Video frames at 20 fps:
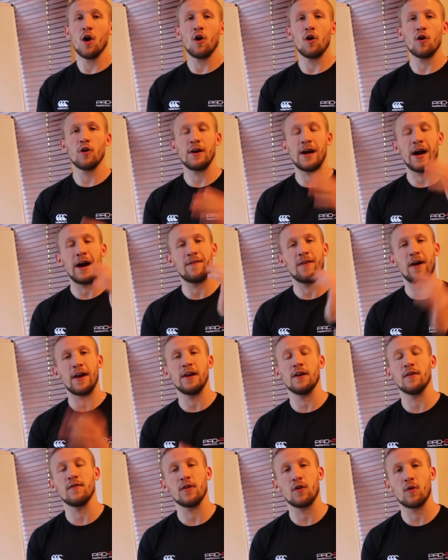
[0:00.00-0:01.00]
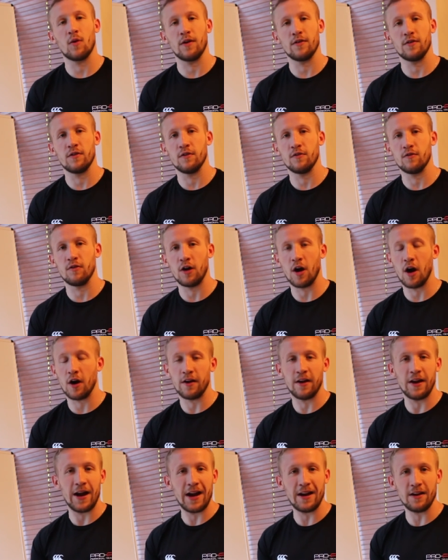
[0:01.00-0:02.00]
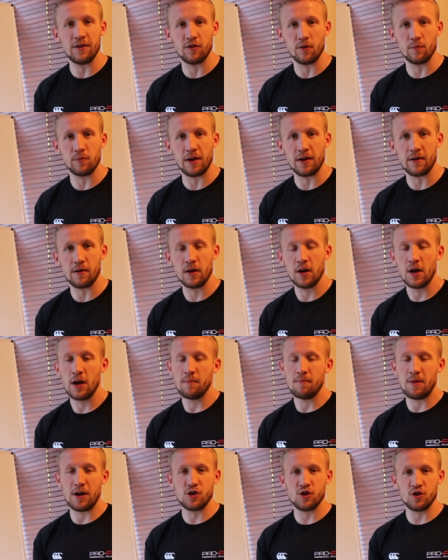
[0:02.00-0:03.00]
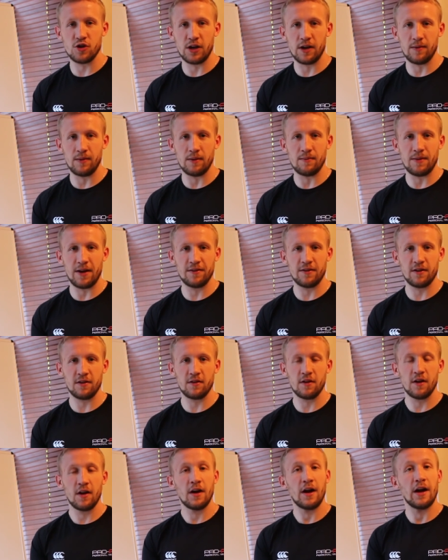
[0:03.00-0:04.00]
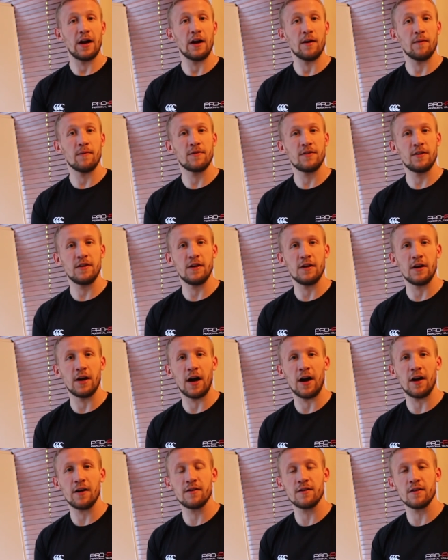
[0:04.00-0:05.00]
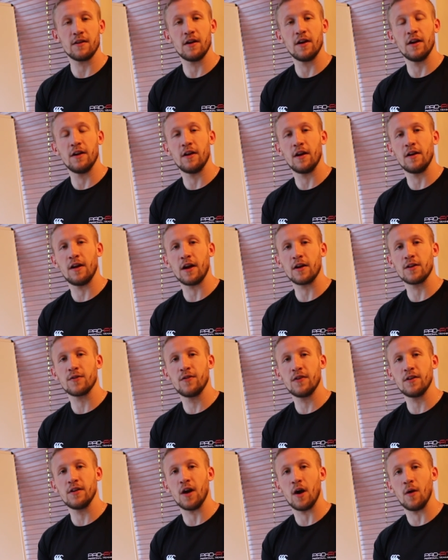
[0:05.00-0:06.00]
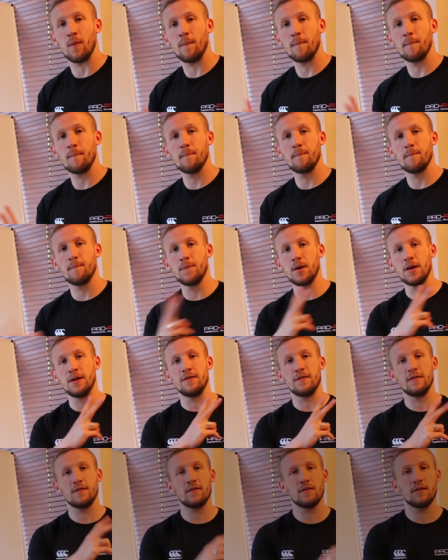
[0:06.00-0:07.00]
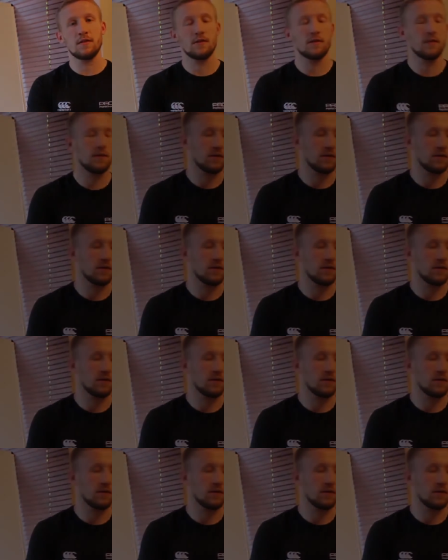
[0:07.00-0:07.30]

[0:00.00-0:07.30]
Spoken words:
or you have any other questions regarding any subject, make sure you give me a message, and I'll see you guys in the next video. Peace.